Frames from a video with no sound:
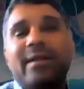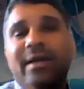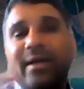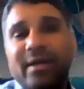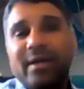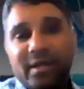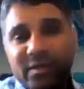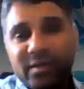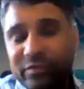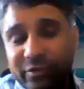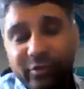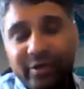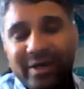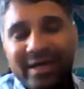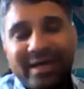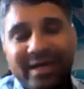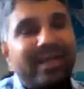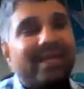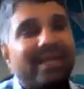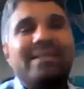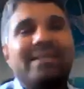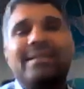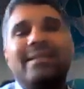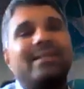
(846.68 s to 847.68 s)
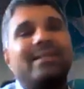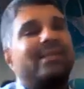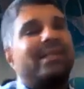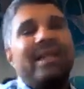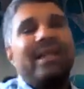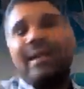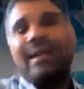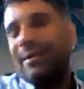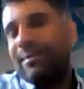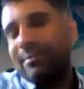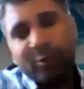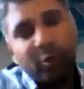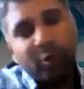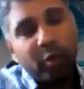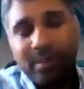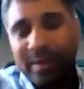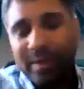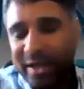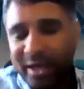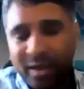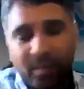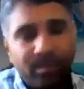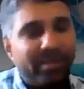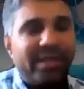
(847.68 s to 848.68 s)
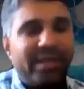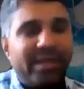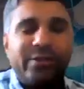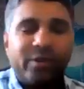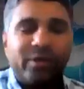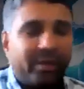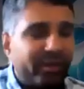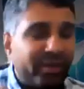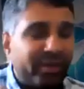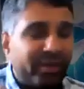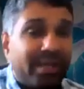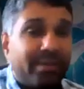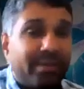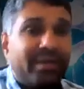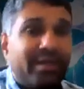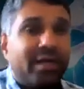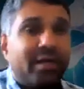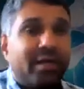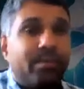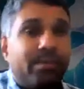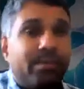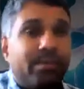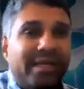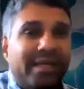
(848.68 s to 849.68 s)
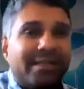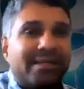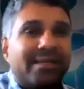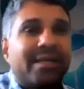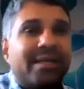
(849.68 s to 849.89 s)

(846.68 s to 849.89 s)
there is full release, it's like a 2 minute piece or a 3 minute piece.